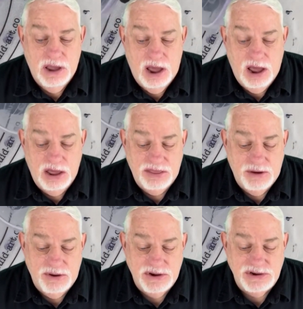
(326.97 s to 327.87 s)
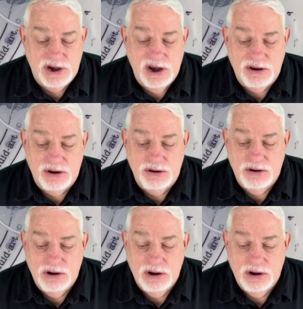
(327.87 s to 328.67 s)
There is another